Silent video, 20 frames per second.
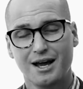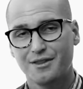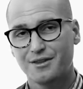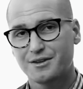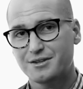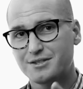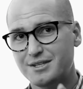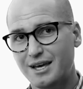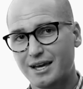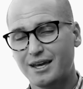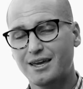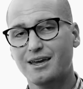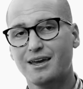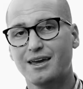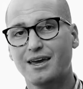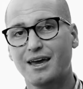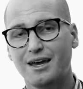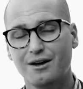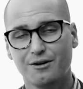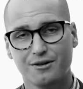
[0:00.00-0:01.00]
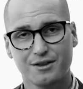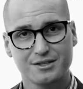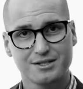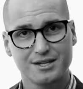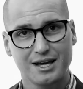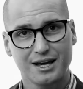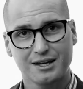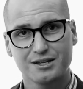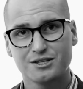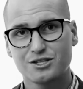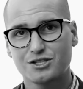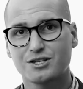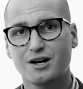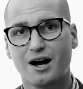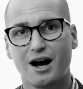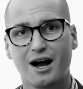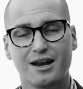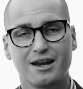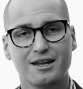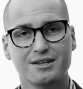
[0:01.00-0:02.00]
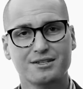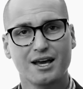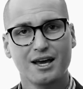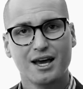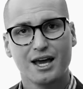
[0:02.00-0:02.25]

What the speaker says: The second key, or the second sign, is